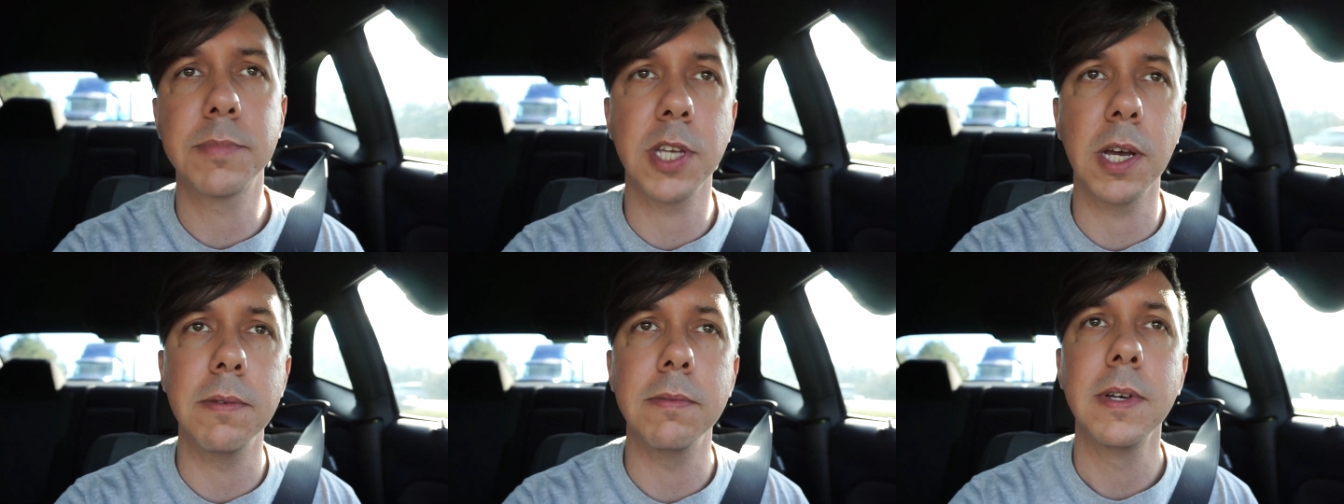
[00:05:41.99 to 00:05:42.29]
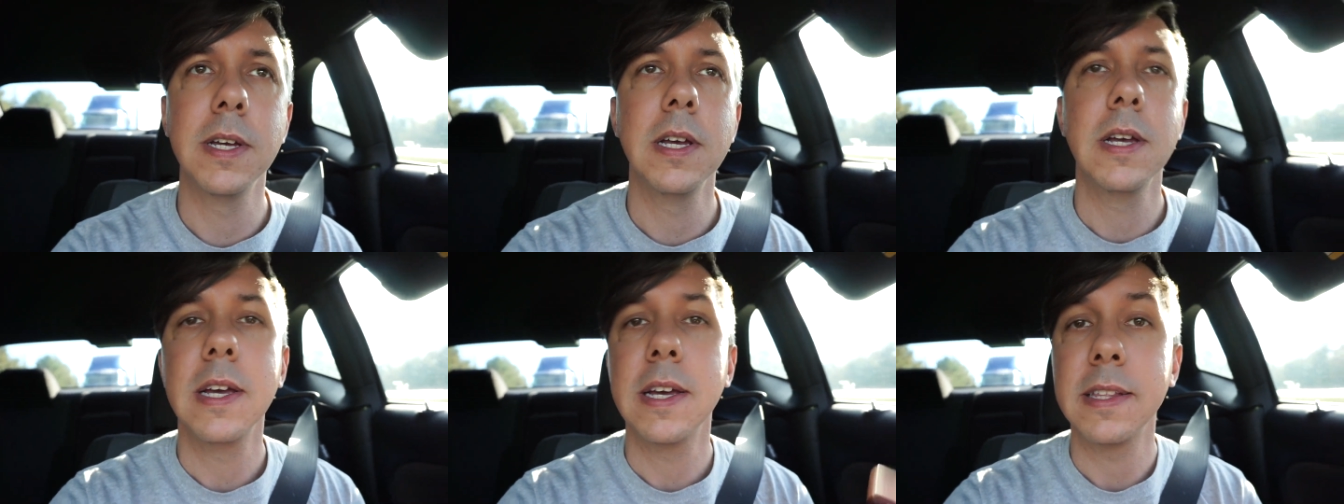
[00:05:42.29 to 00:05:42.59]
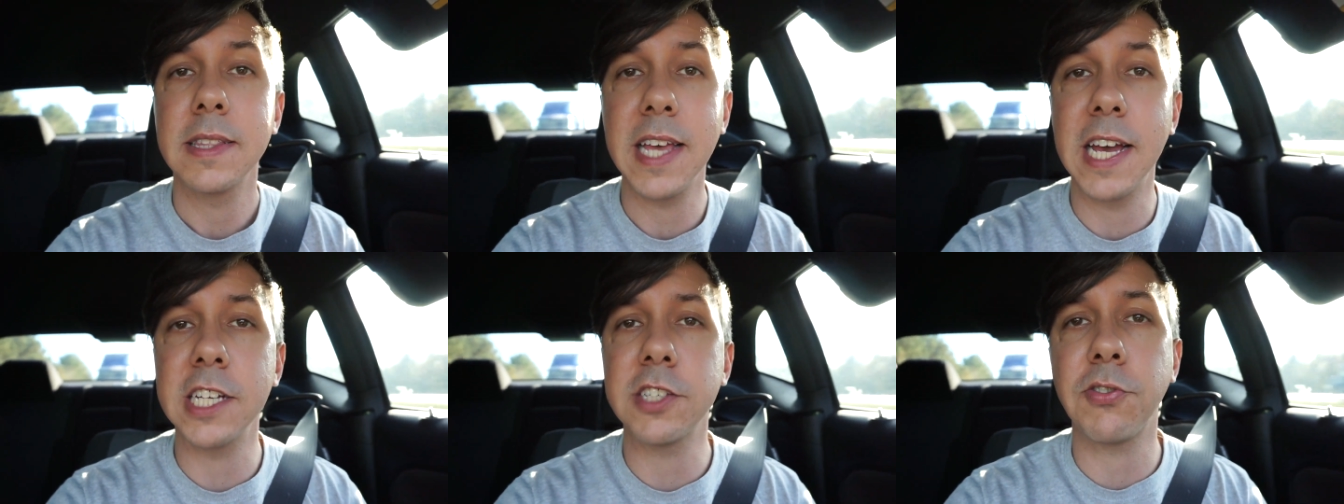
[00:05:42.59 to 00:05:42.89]
So
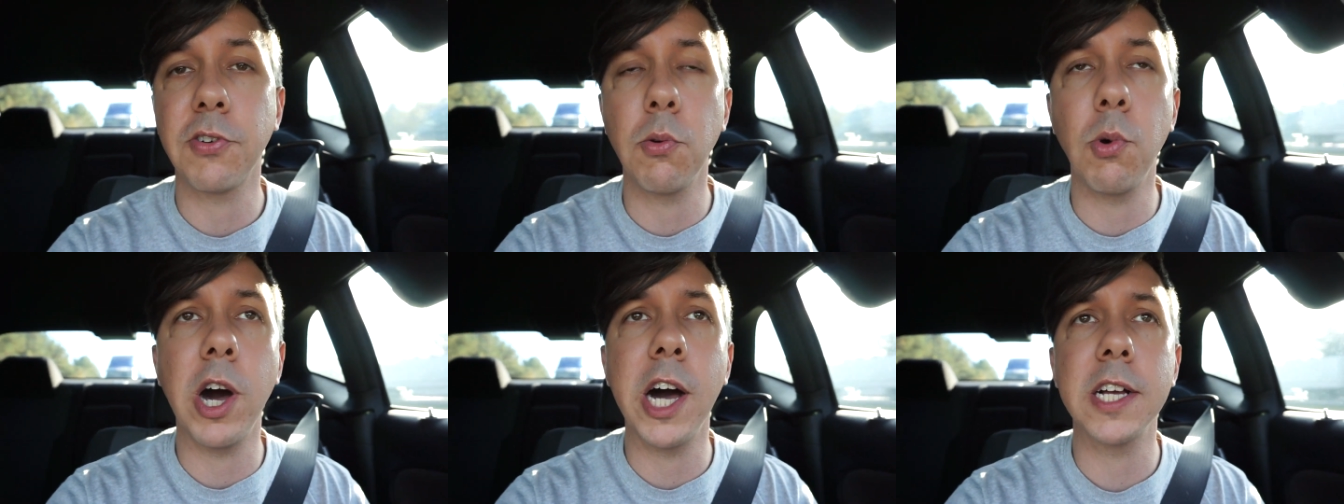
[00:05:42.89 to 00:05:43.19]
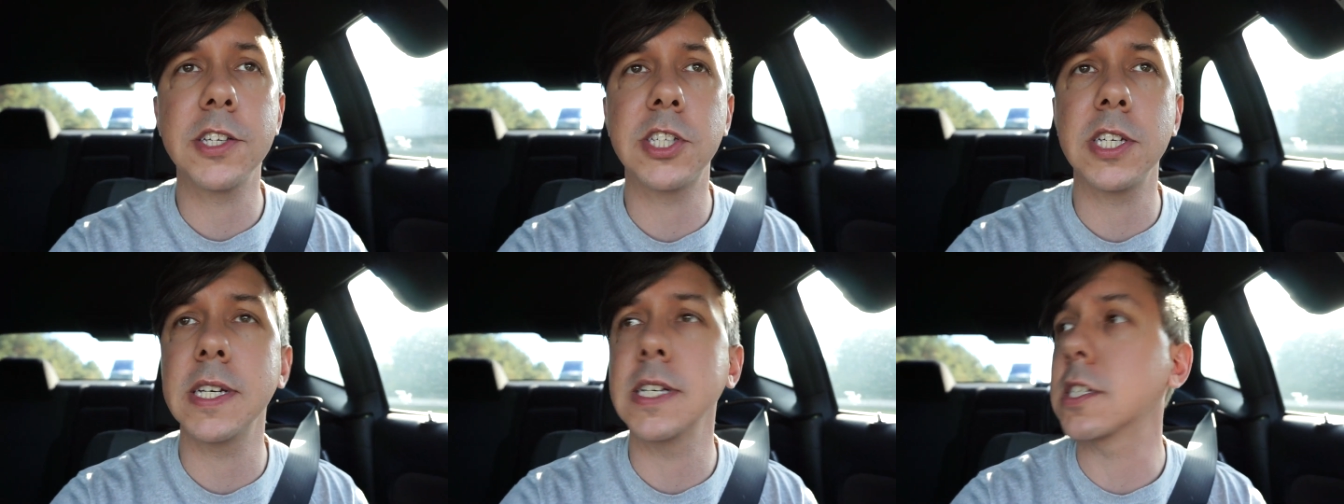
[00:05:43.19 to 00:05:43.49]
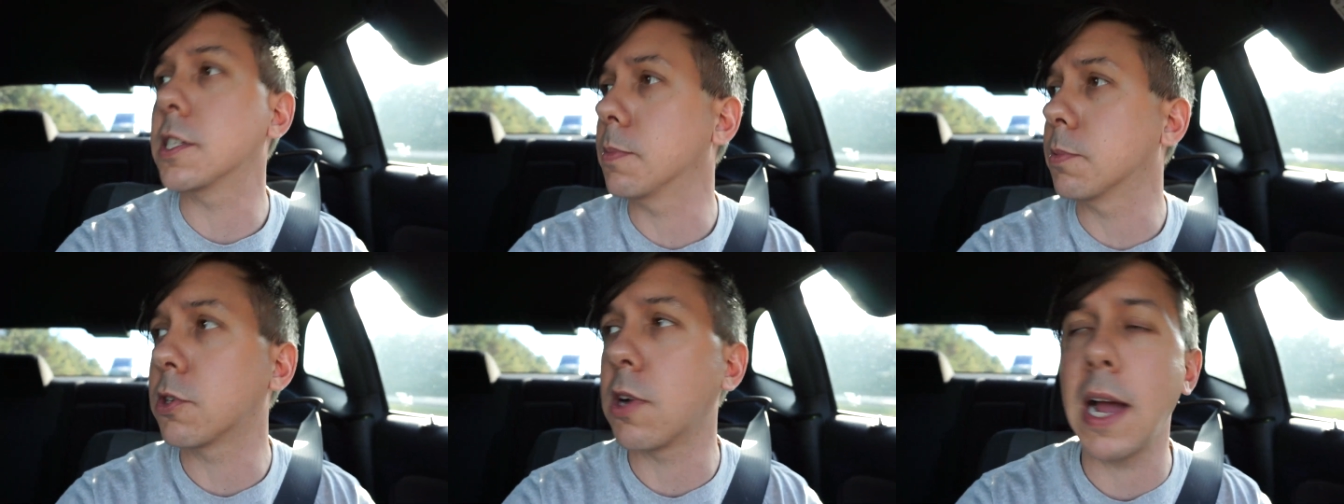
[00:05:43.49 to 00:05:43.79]
thanks for
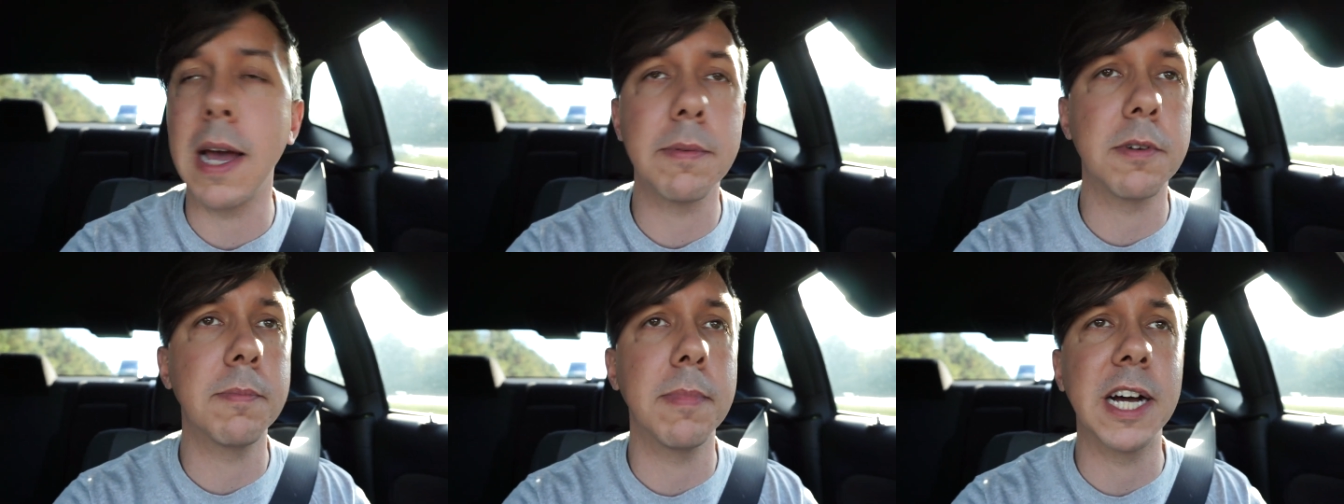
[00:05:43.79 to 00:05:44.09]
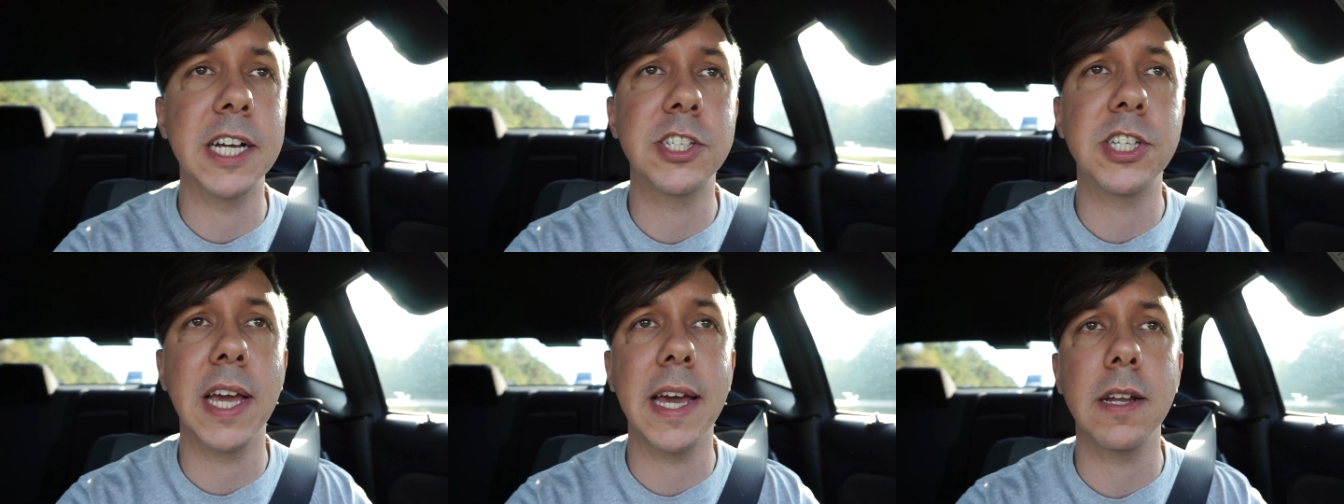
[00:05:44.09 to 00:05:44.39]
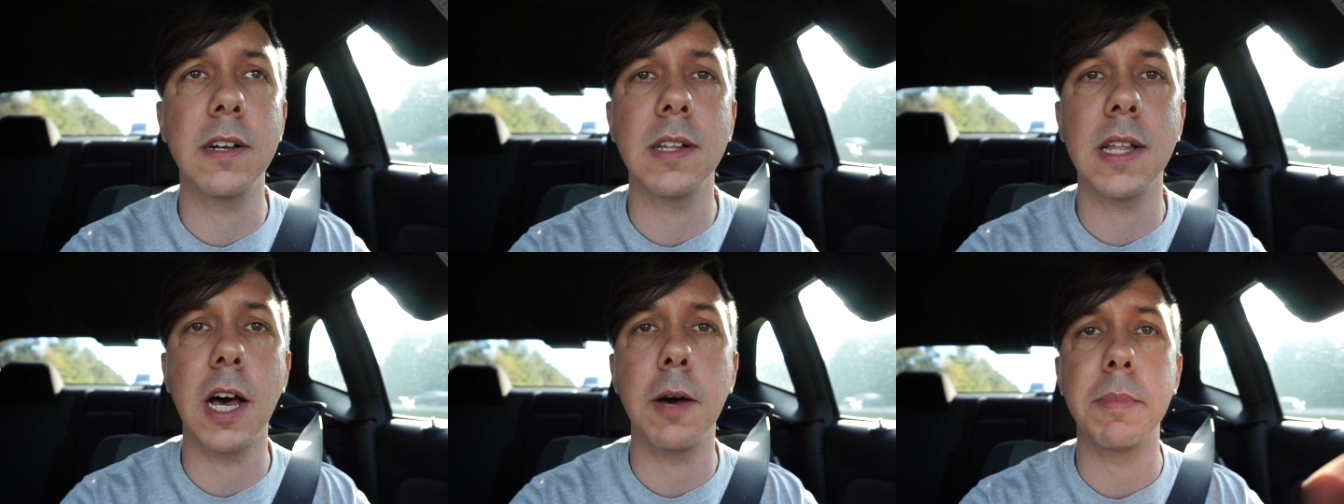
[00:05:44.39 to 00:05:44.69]
watching. Subscribe to my
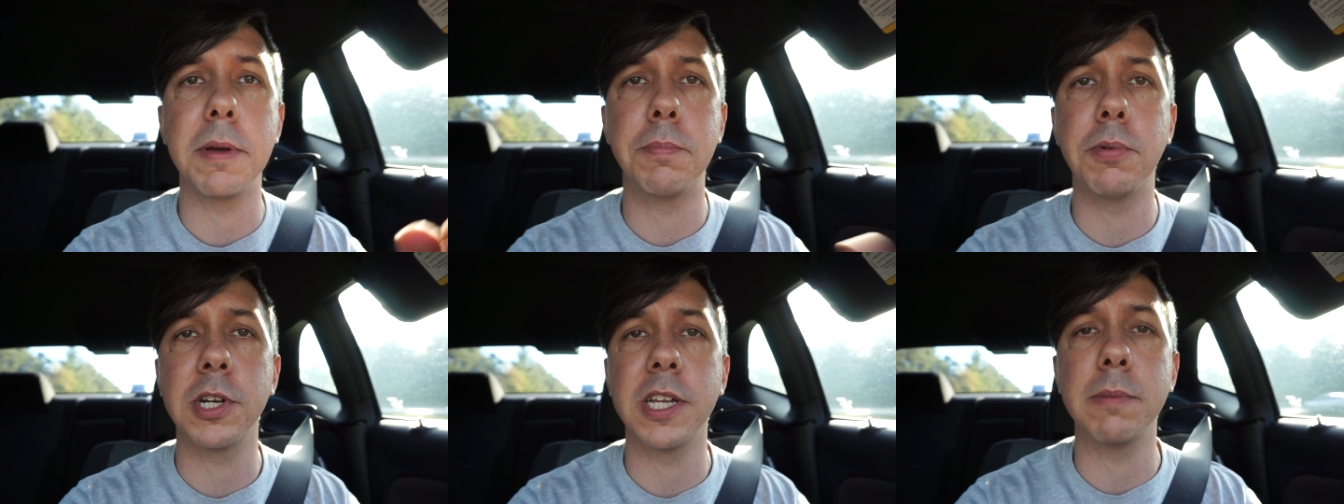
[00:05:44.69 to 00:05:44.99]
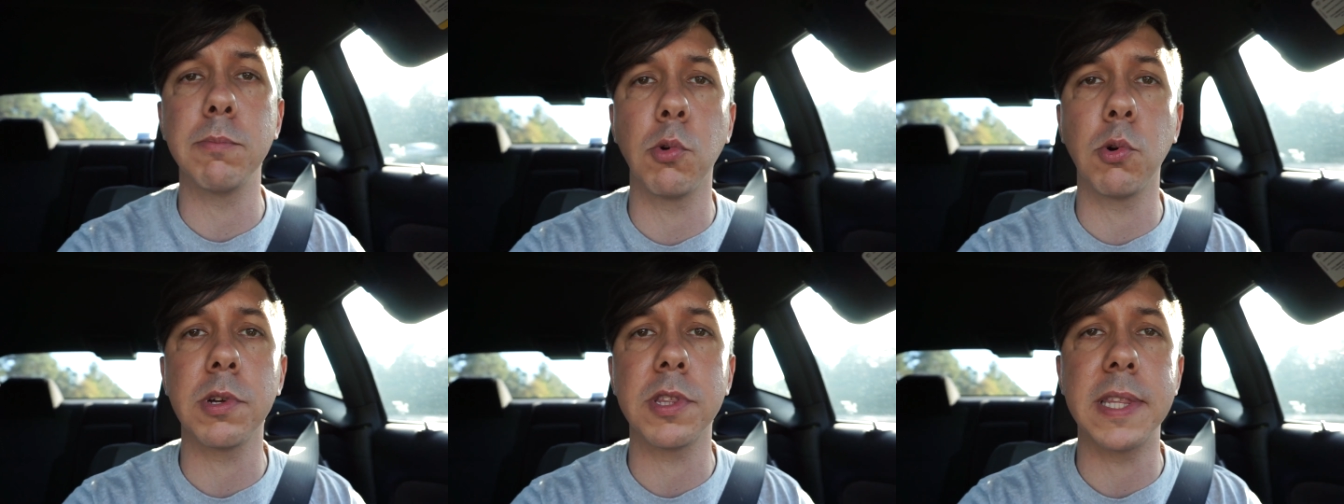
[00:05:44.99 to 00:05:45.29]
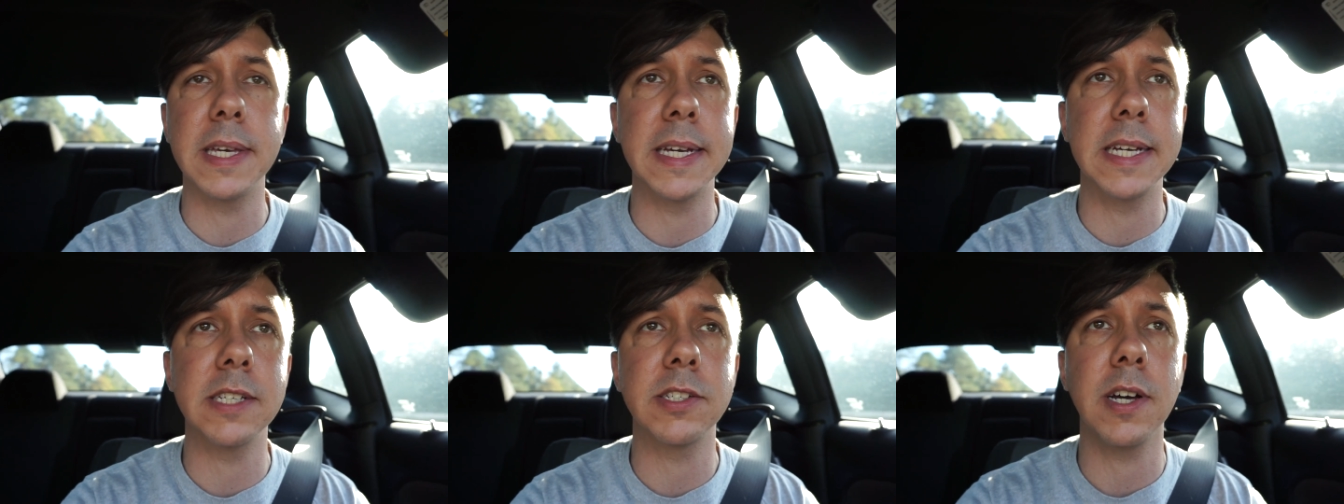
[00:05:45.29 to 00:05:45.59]
channel. I'll be putting more
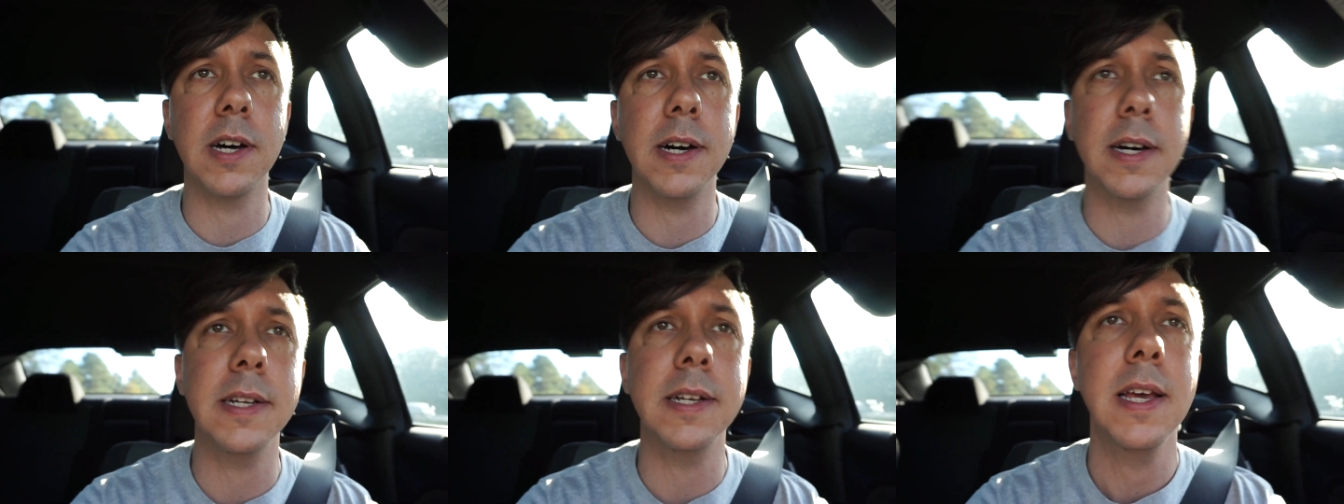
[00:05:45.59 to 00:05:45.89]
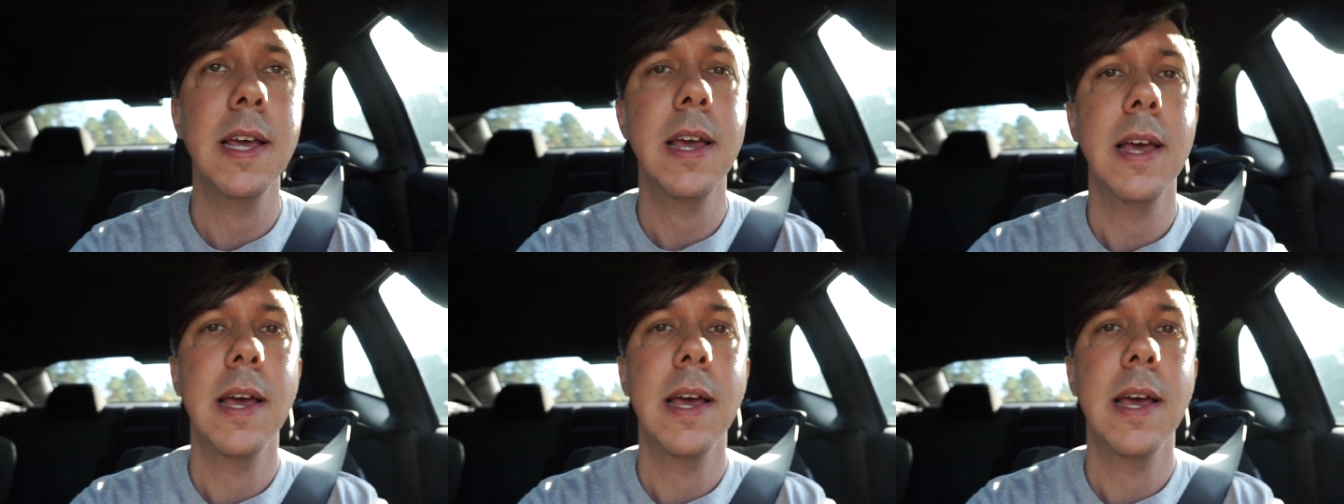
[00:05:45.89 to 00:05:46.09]
things on.